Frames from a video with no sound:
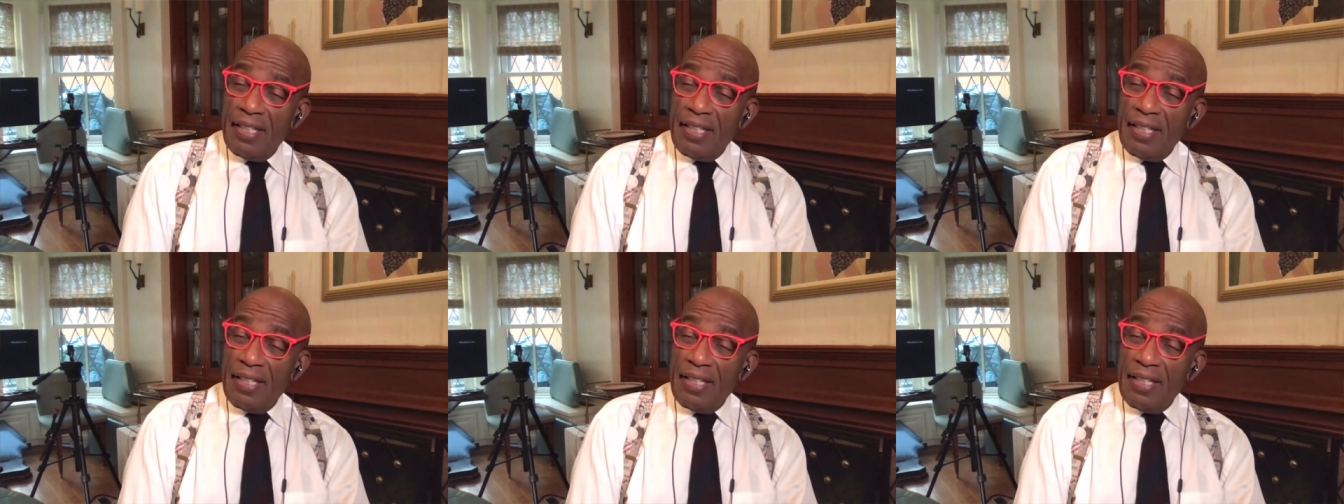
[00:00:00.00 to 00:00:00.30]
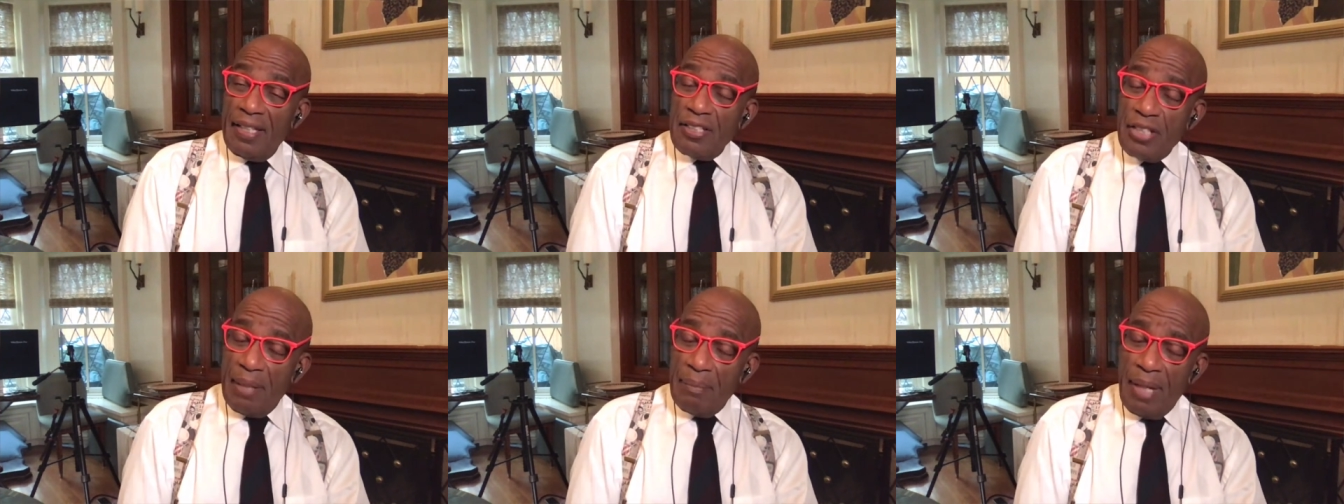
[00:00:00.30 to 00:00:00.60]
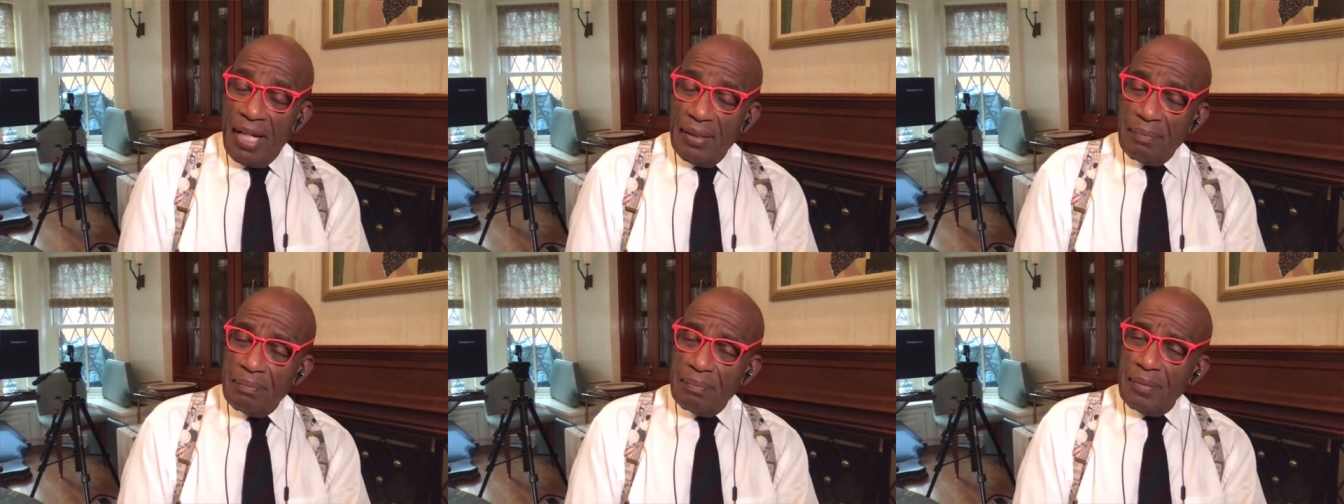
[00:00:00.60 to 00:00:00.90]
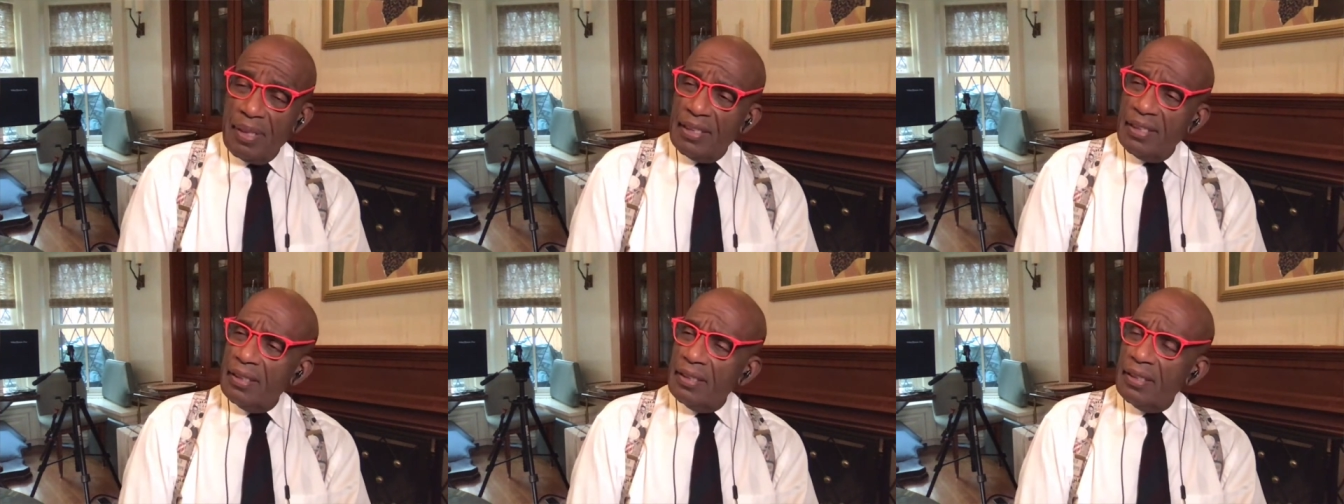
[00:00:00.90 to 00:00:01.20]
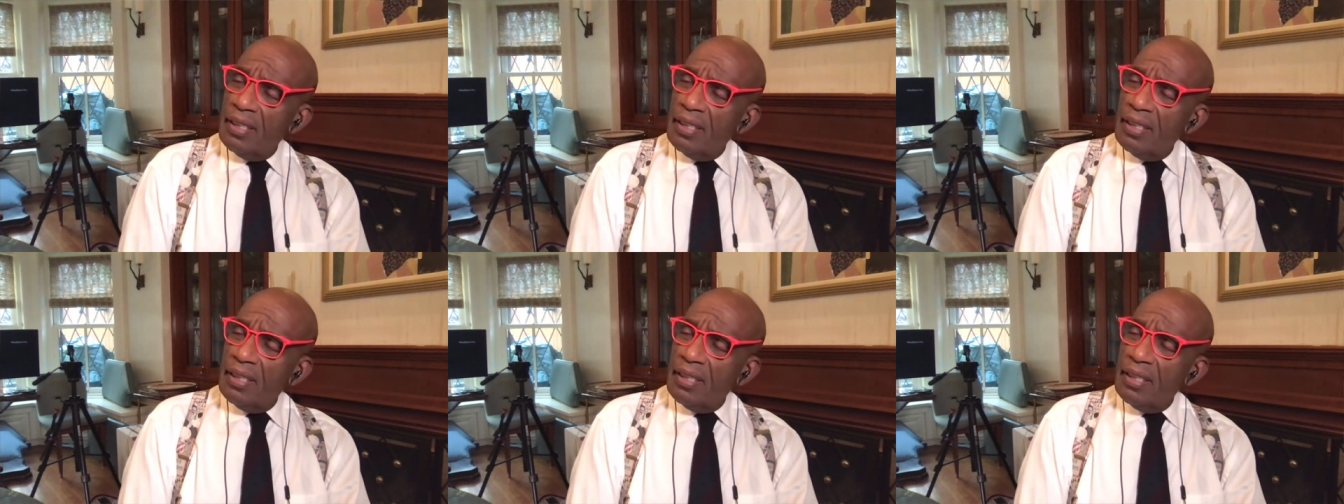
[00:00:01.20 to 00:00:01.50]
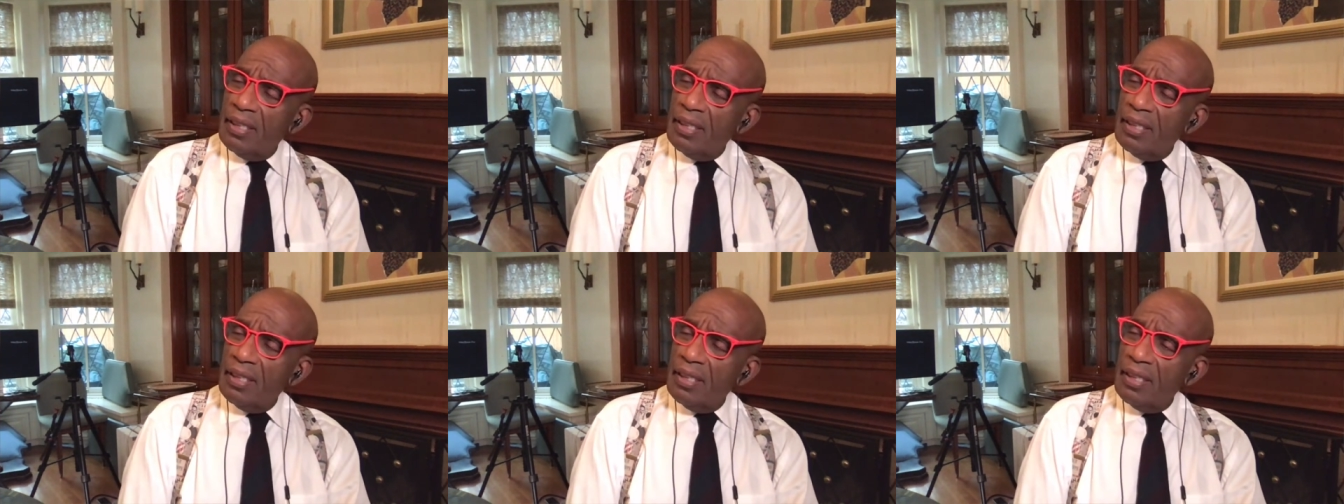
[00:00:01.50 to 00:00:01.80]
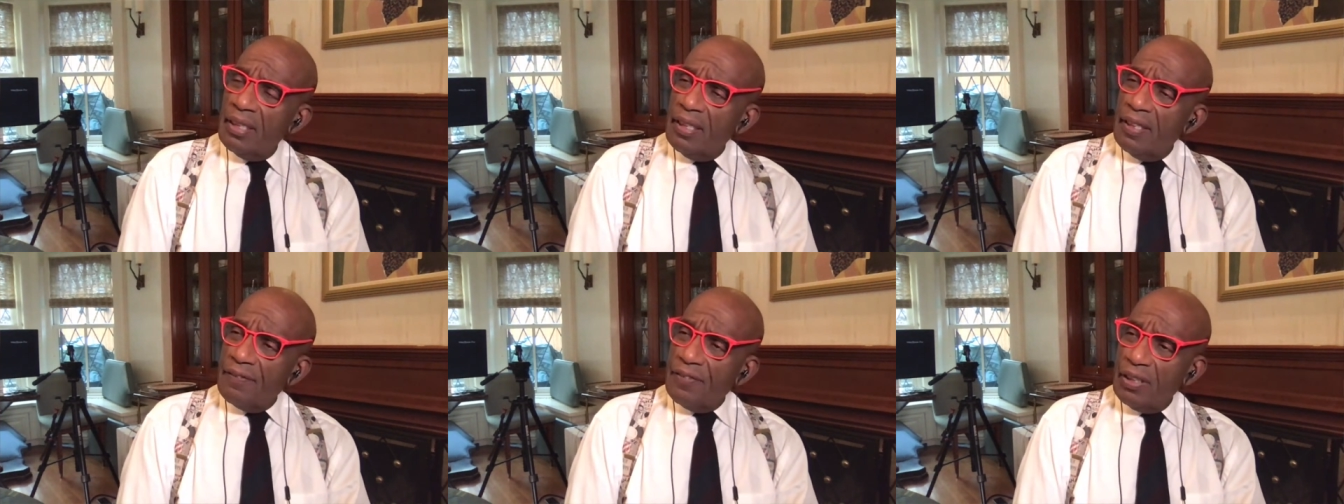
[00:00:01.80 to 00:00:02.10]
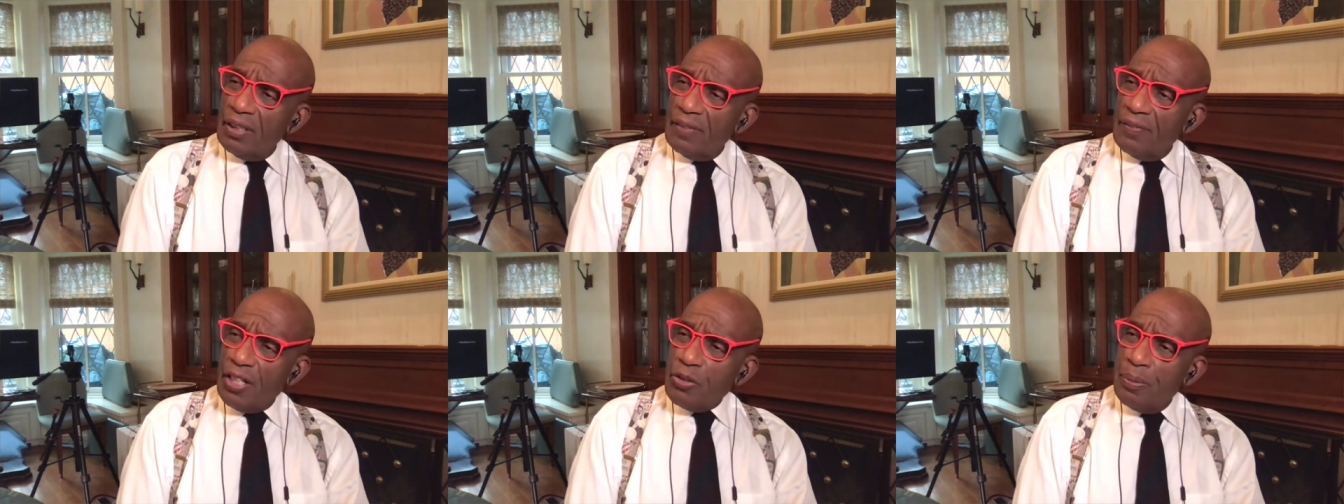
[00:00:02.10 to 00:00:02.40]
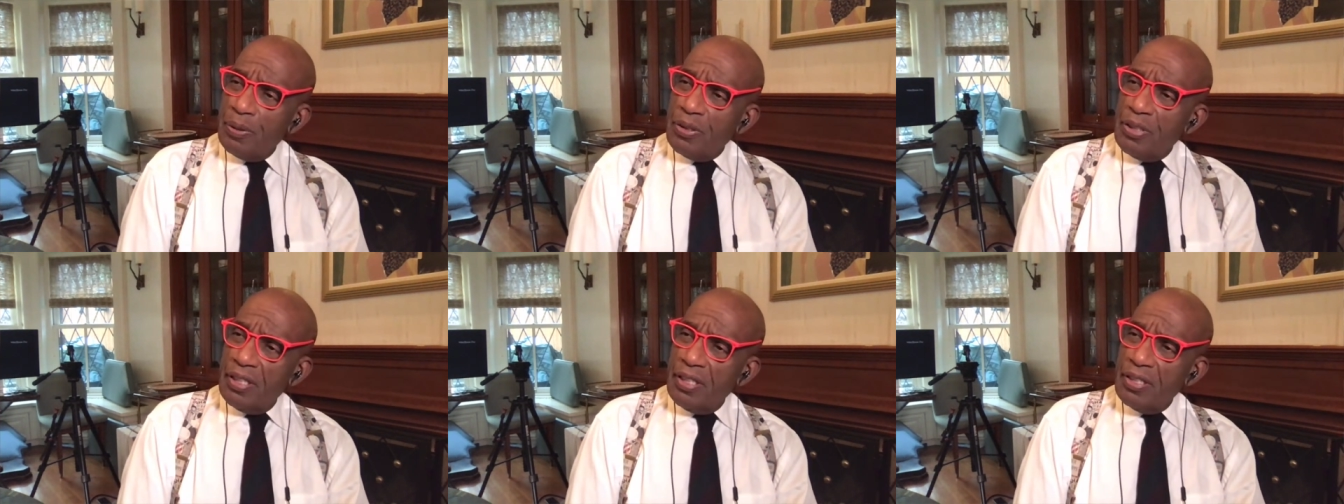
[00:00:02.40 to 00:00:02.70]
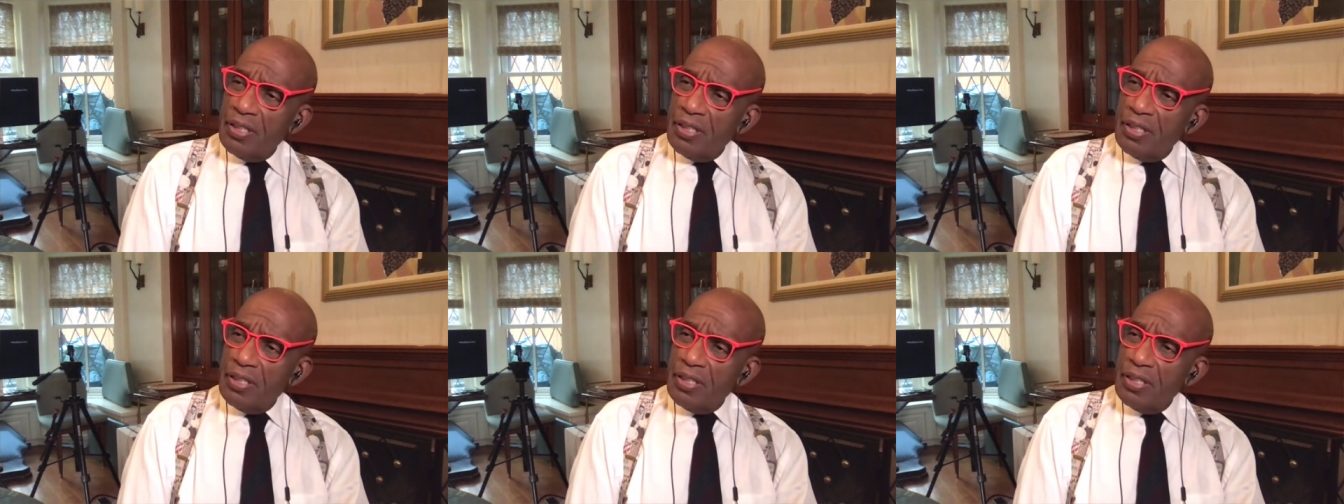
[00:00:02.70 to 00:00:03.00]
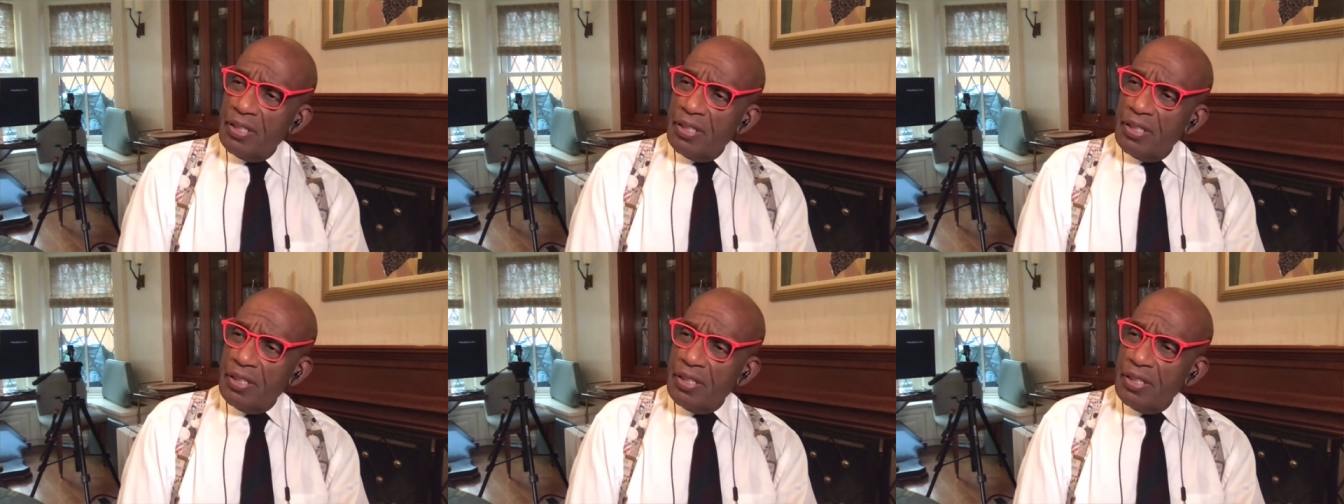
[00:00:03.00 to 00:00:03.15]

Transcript: Uh, that's not my, my uh, field of expertise,